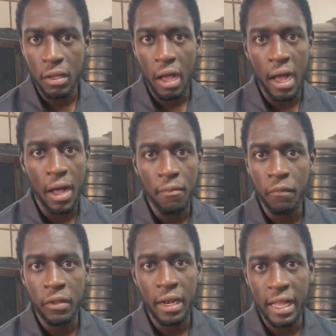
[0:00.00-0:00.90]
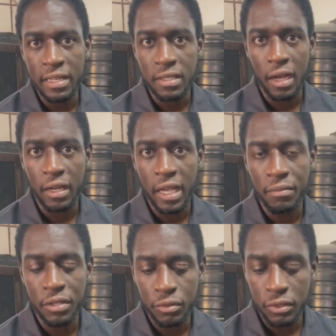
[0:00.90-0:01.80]
The lead solder can
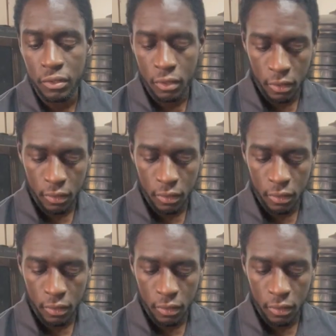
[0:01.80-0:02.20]
be used.